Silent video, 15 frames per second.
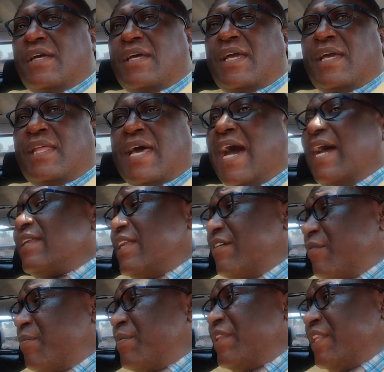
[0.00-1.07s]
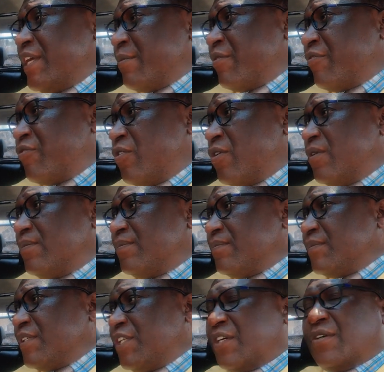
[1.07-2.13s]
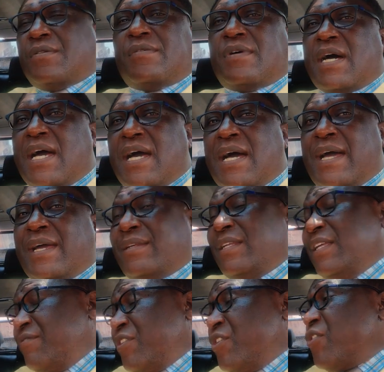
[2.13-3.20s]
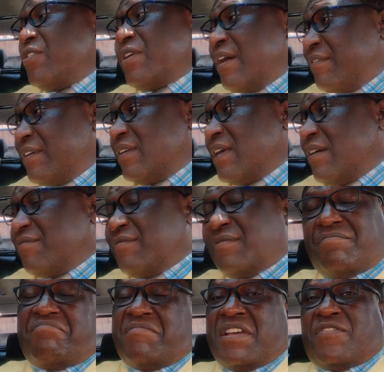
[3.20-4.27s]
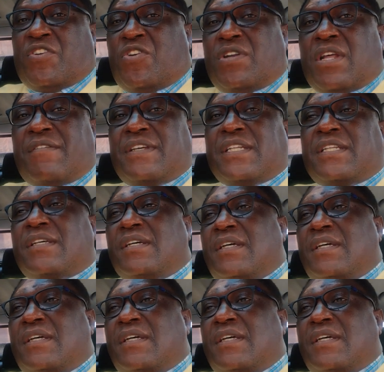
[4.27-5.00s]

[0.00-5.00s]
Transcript: And I had never been there before, you know. I hadn't even heard of it. I've never heard of it.